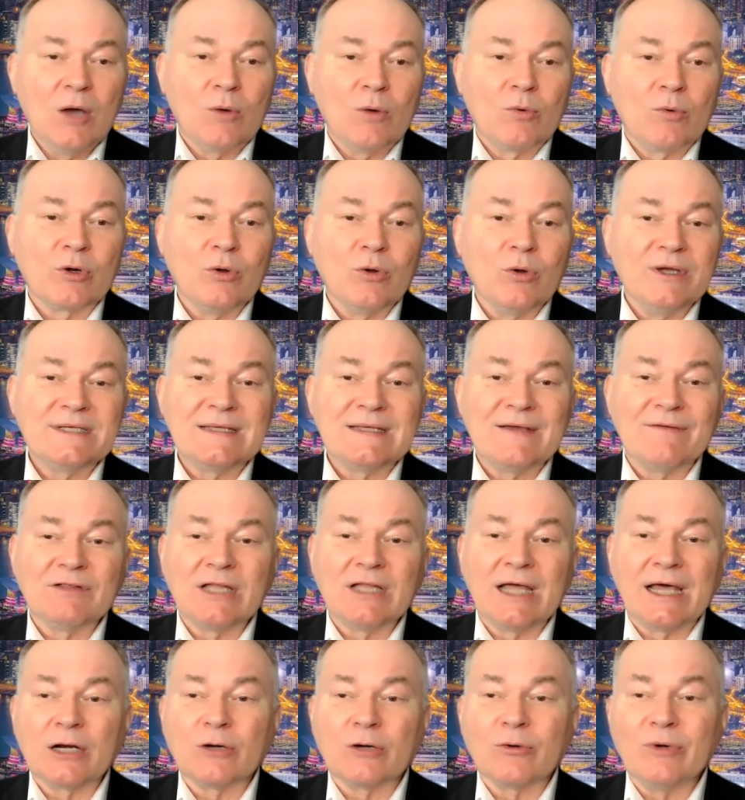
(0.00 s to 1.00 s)
We're going to have a
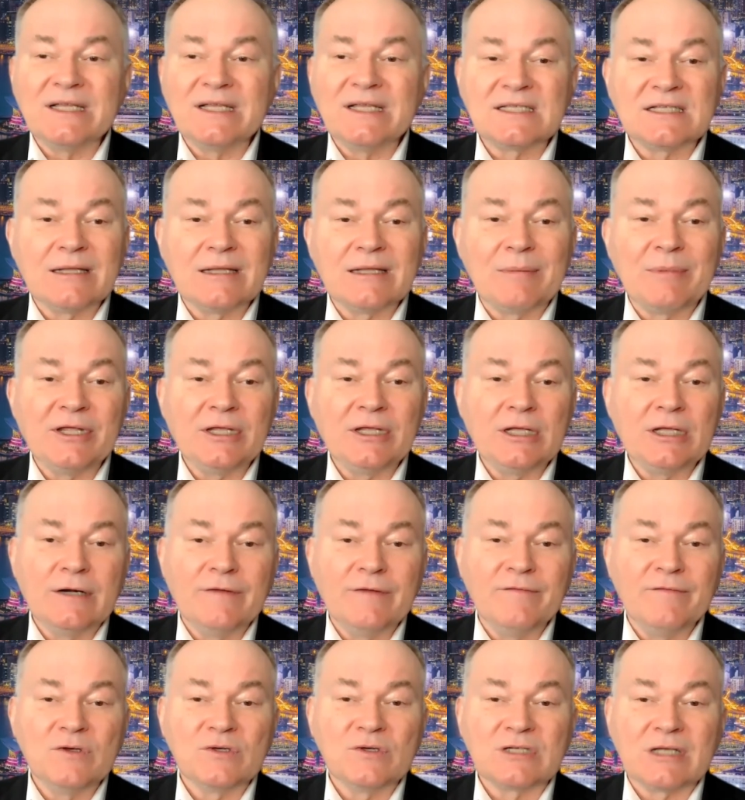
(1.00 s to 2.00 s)
lot of great celebrity
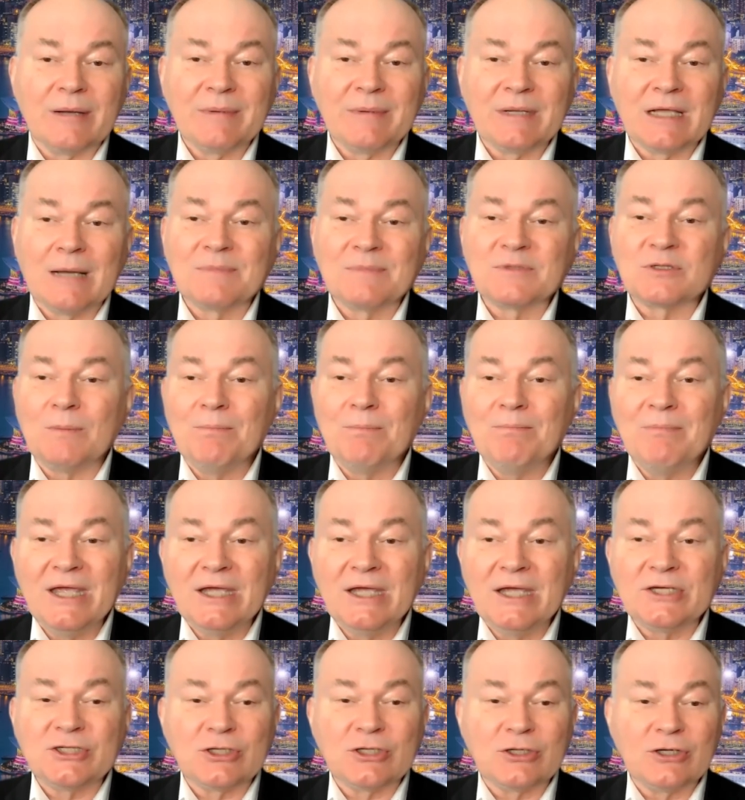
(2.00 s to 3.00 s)
interviews coming up, so
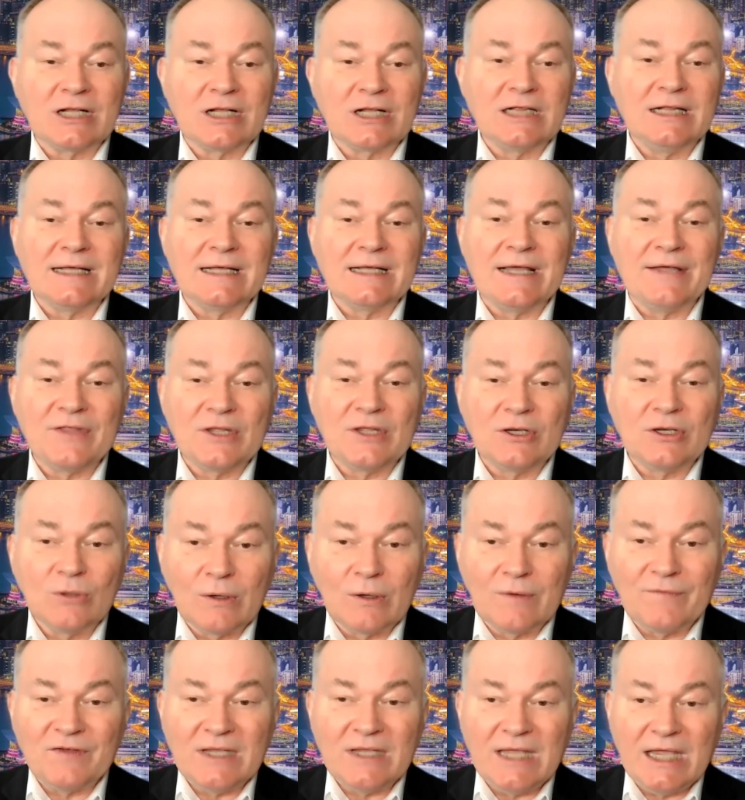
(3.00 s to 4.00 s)
make sure to click on the
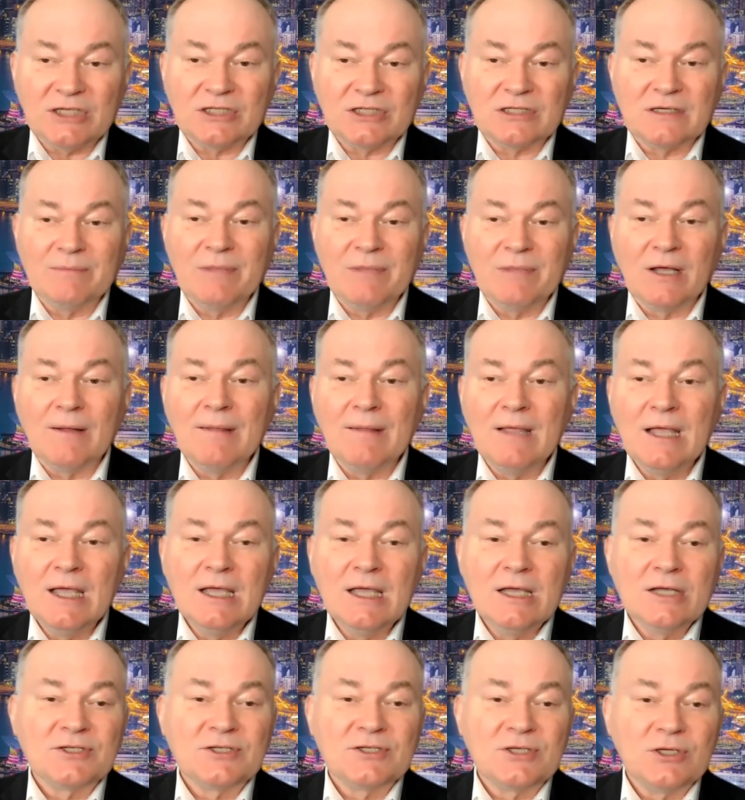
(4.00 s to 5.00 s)
notification bell
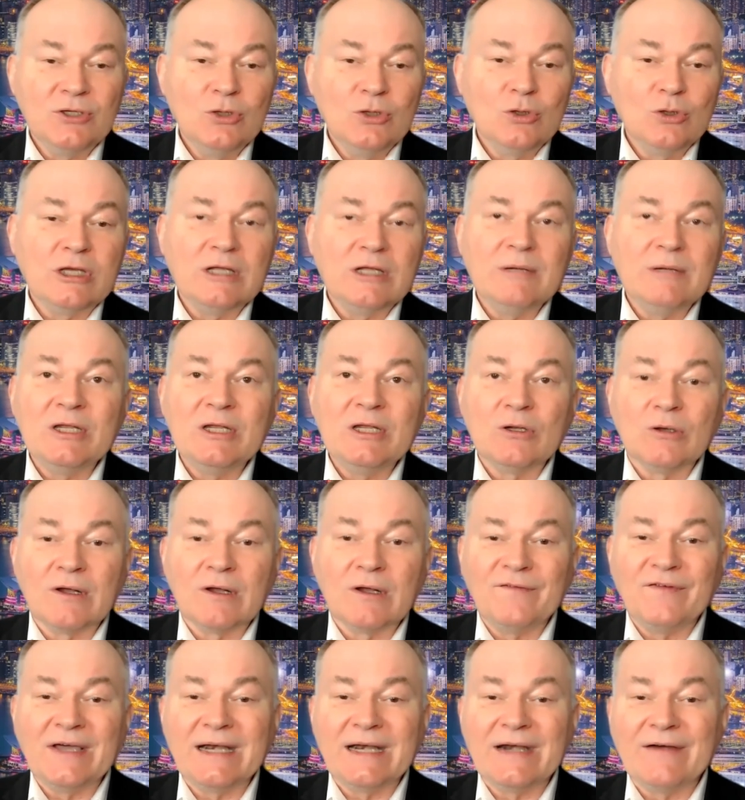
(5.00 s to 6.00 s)
so you can be
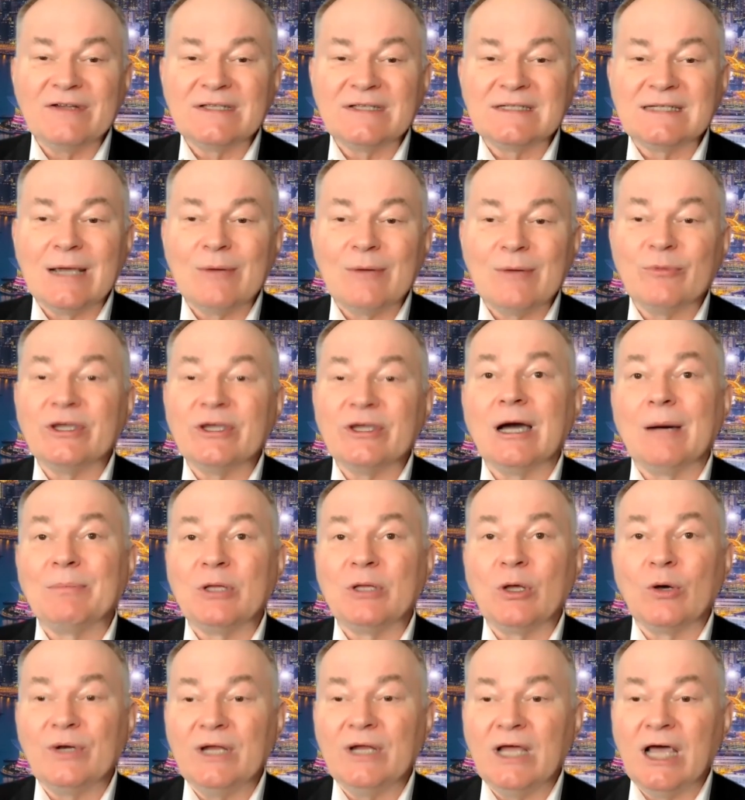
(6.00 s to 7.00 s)
notified every time we
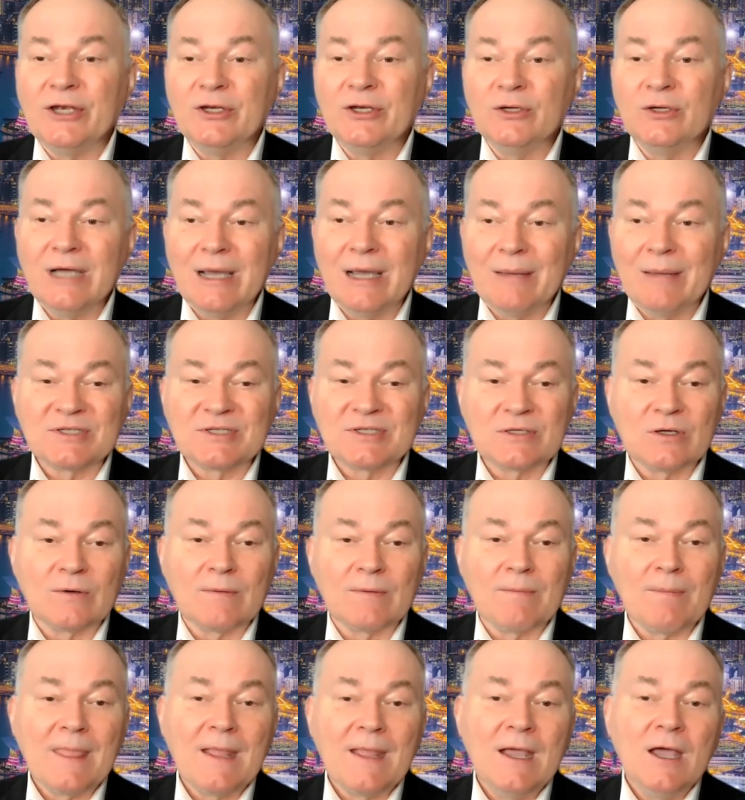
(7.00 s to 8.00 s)
upload a new
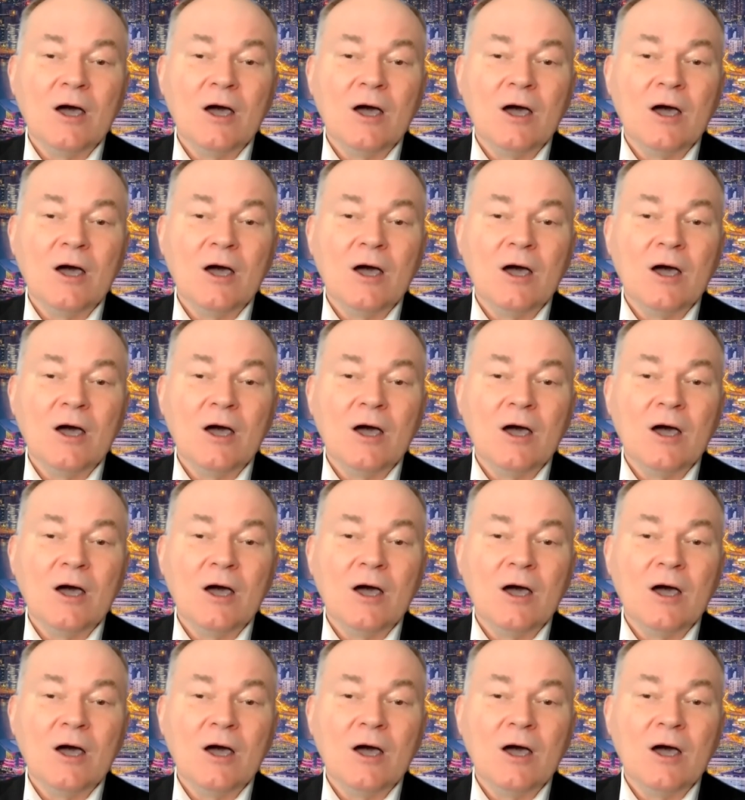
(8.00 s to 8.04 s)
episode.